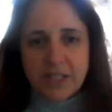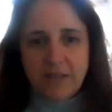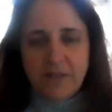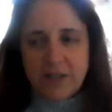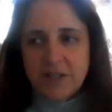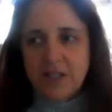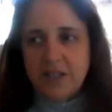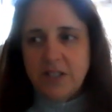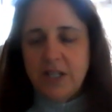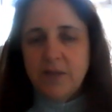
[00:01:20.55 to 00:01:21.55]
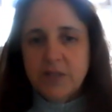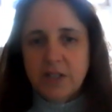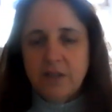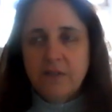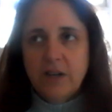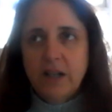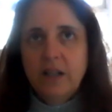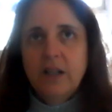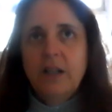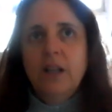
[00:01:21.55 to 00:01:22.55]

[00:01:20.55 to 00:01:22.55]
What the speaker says: I felt I'd achieved so far.